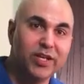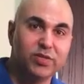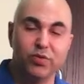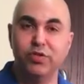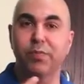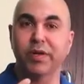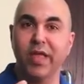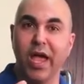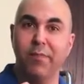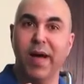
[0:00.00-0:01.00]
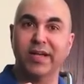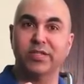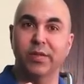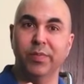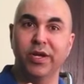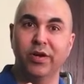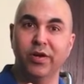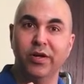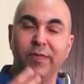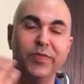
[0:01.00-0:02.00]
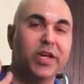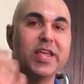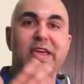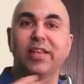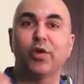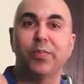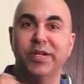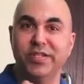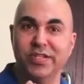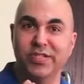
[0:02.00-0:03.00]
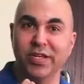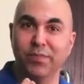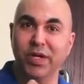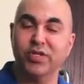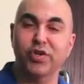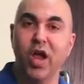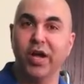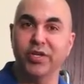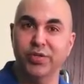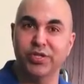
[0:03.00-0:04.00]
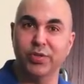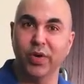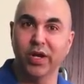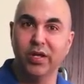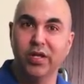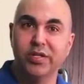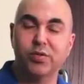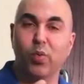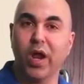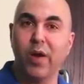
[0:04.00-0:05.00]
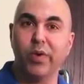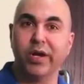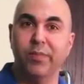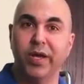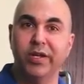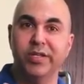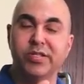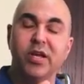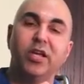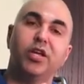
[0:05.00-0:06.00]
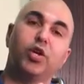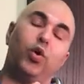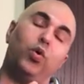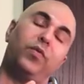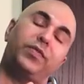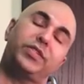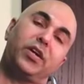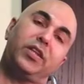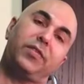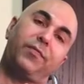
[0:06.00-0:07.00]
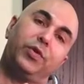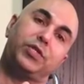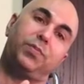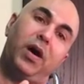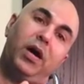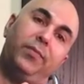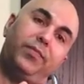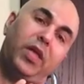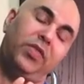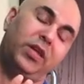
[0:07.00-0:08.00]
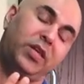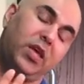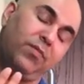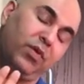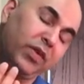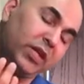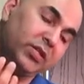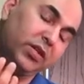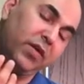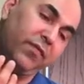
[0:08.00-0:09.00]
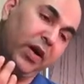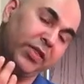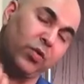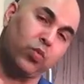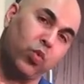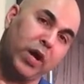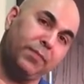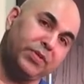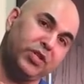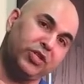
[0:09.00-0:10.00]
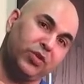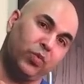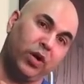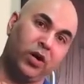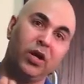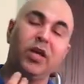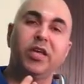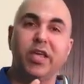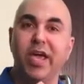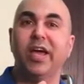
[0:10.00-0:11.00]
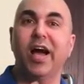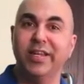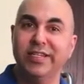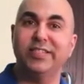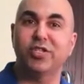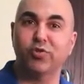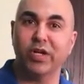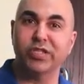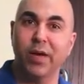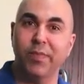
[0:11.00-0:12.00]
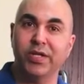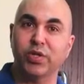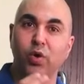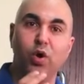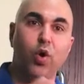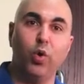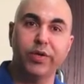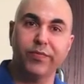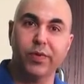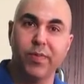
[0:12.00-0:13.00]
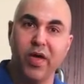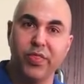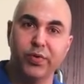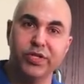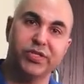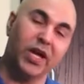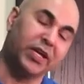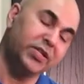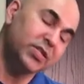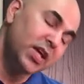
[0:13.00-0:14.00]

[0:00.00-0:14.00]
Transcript: As soon as you bring the head back to the middle, you're going to get a little bit dizzy because you're not used to it. So what I recommend is go start at the first spot and then keep moving until you find the right position where, hey, I need to stretch that muscle. Hold it for about 30 seconds